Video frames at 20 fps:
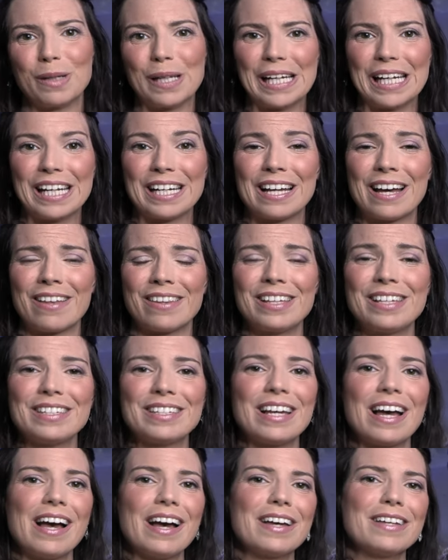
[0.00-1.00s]
Blenny. Now,
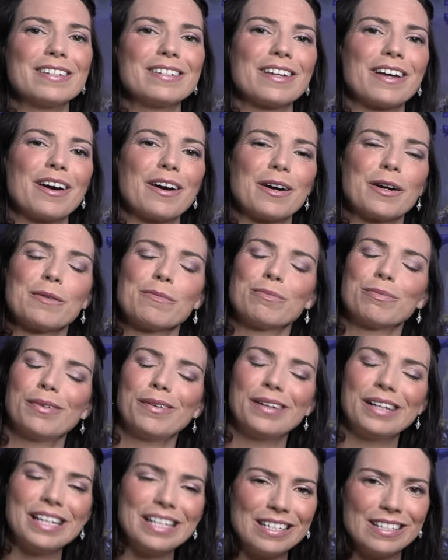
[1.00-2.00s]
these guys are
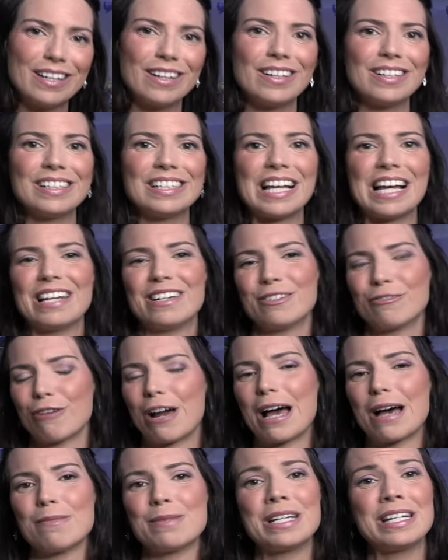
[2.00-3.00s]
pretty dull and
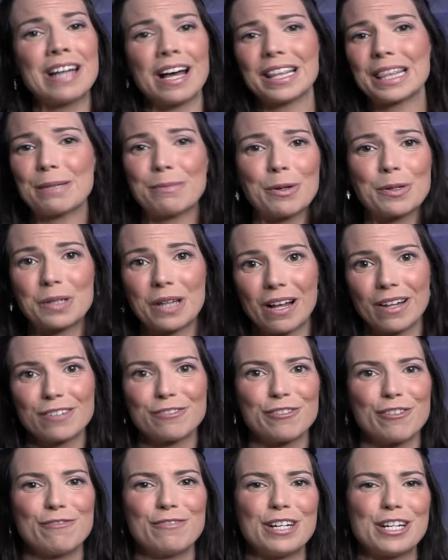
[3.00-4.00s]
drab and not the most
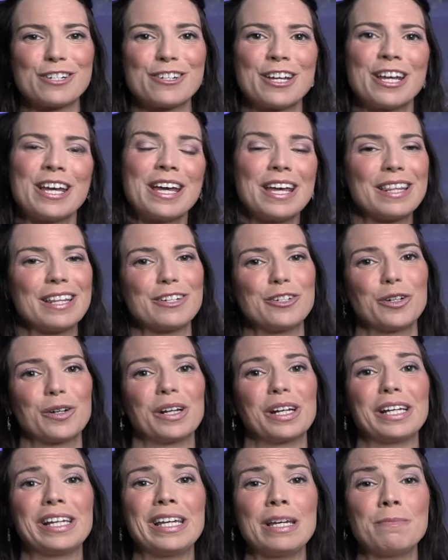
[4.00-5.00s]
colorful fish that you're
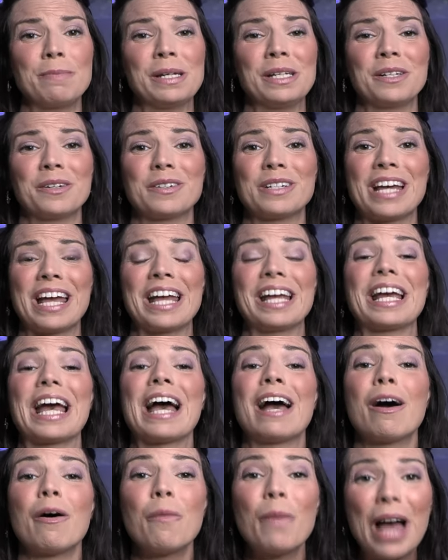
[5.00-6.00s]
gonna keep in your tank.
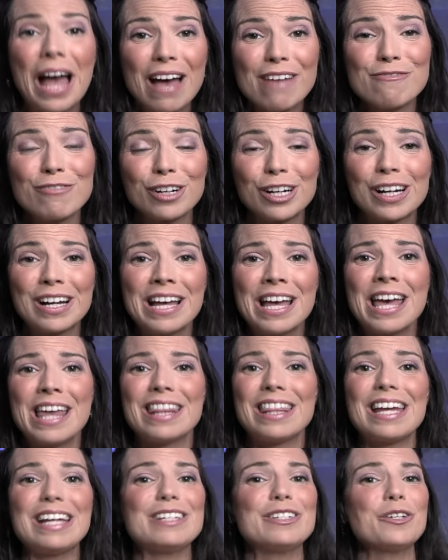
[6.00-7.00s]
However,
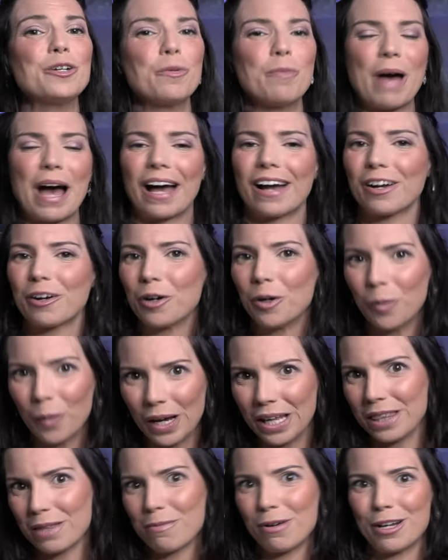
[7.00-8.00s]
they do pack
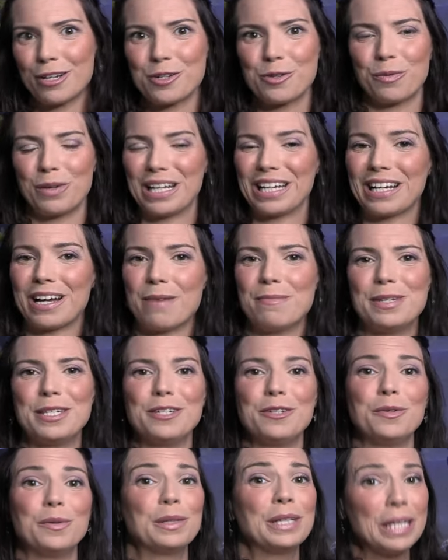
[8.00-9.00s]
quite the punch when it comes
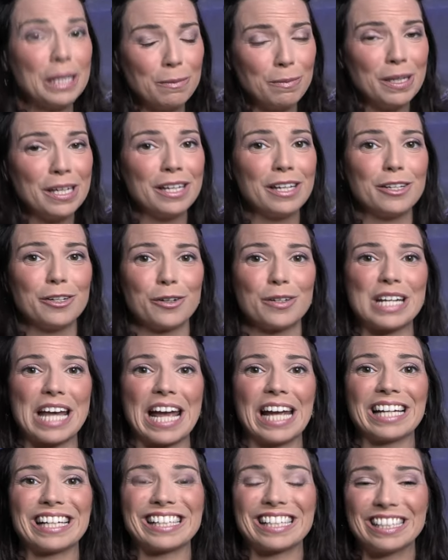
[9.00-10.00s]
to keeping your
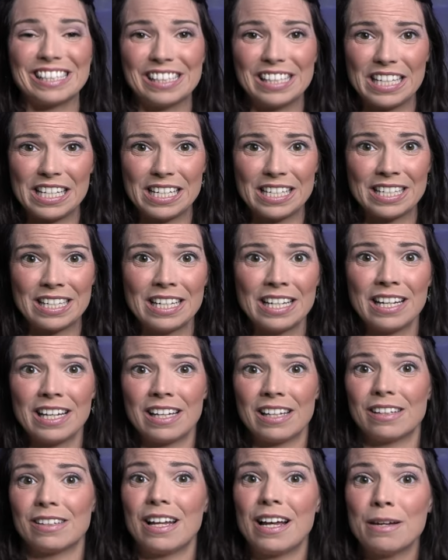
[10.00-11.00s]
tank clean.
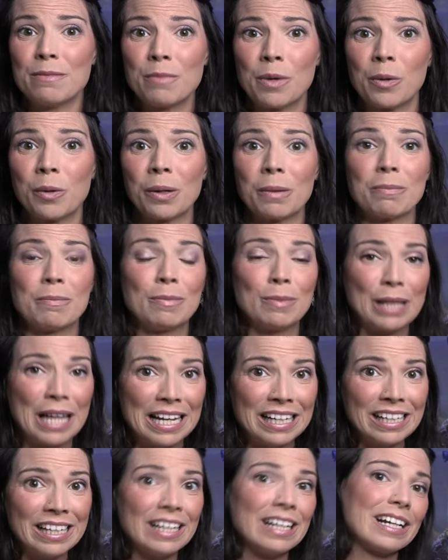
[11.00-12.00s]
Lawnmower
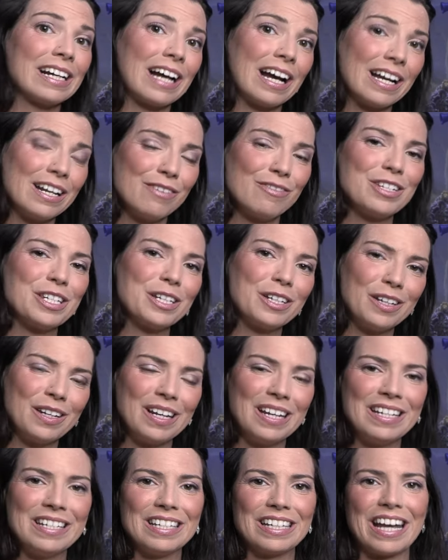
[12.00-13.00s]
Blenny kind of is a
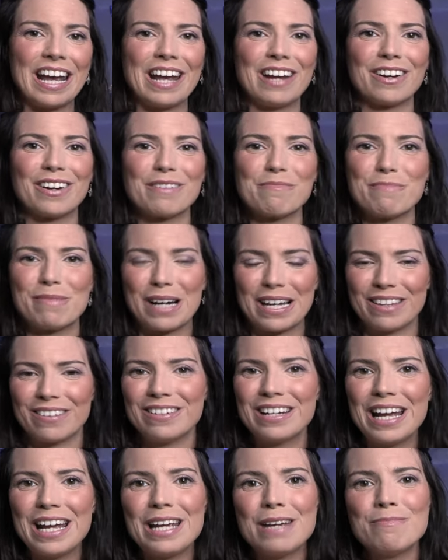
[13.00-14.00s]
good indicator by their
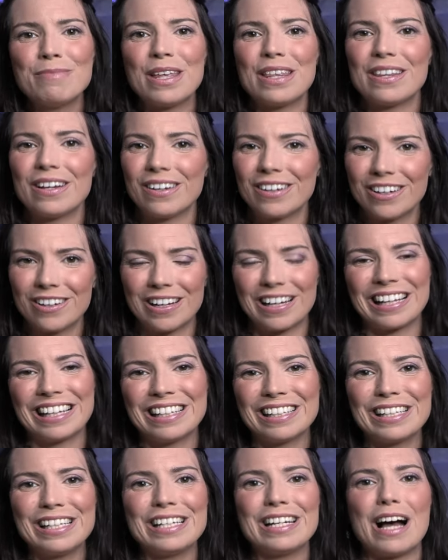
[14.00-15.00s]
name that they're gonna
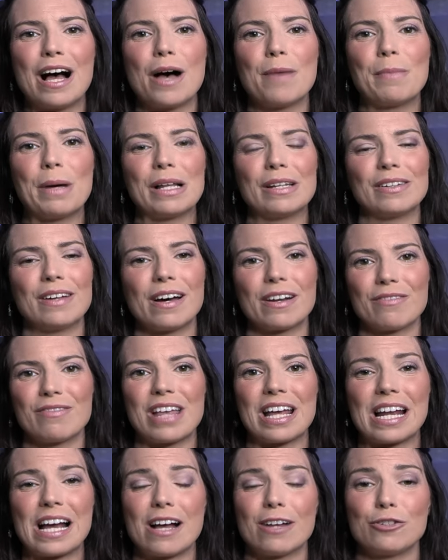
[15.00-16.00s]
clean up a lot of
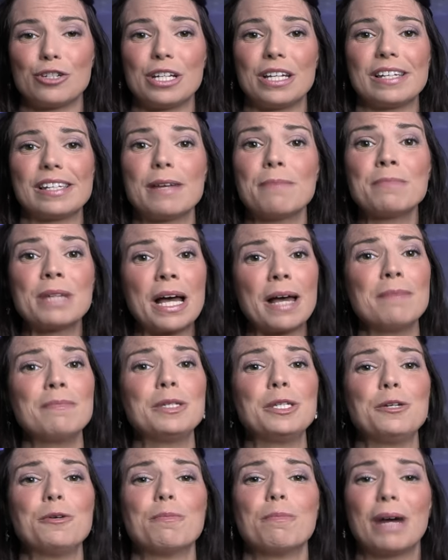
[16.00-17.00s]
that algae.
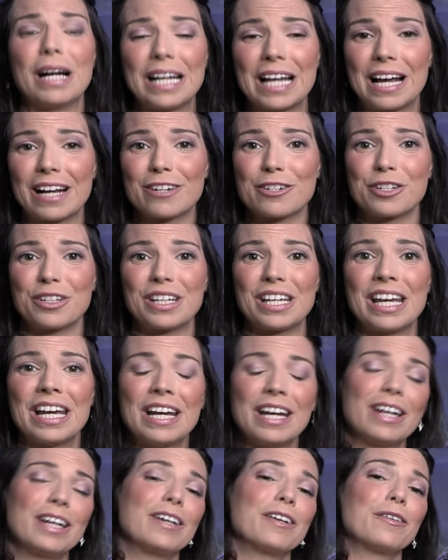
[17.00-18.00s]
Sometimes you might actually
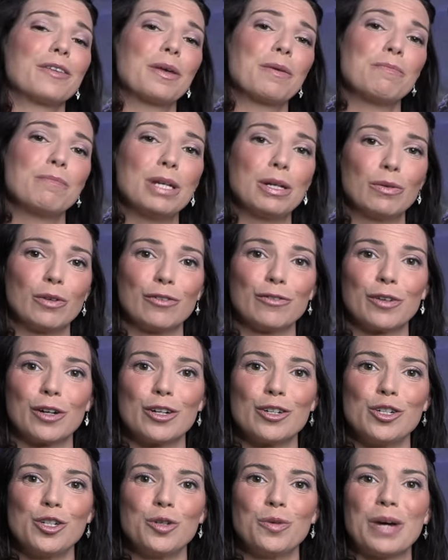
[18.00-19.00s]
hear them be
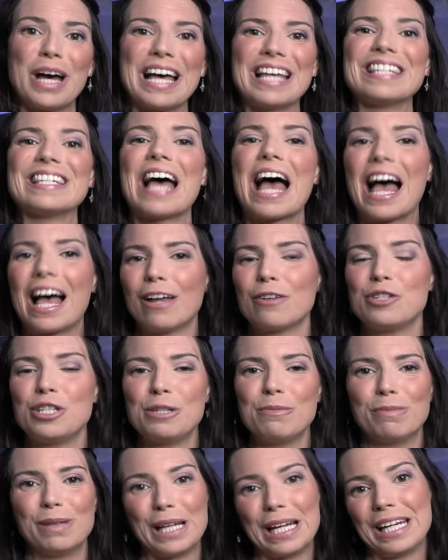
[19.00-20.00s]
referred to as
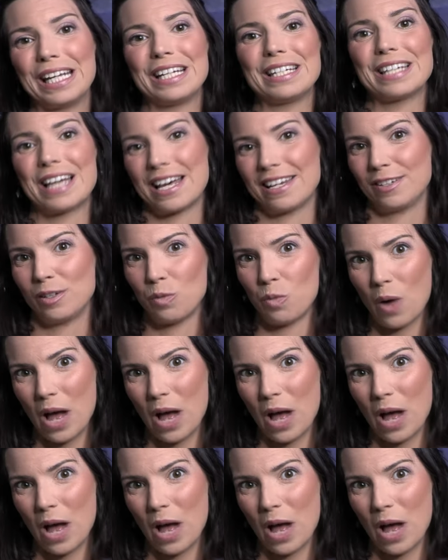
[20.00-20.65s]
algae blennies as